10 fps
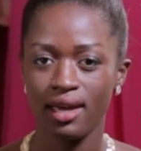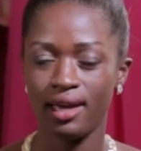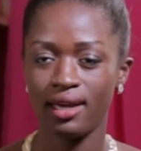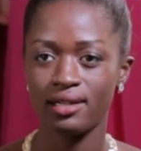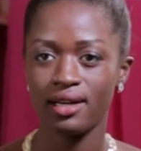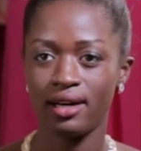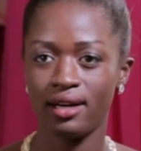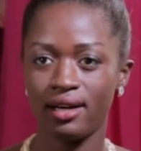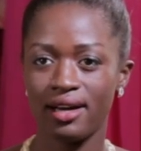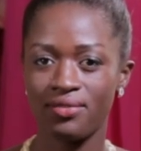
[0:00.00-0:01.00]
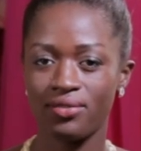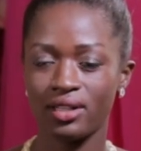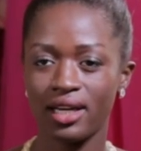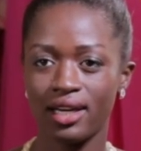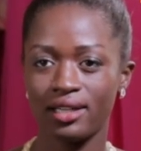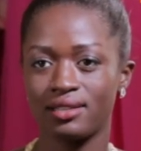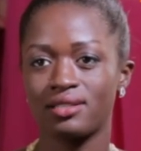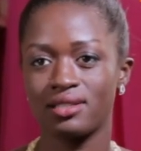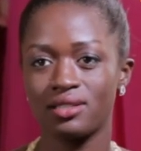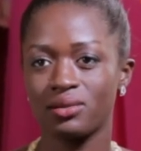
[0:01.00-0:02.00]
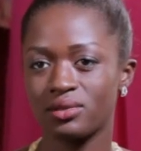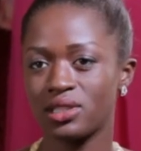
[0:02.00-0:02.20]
And I feel like this is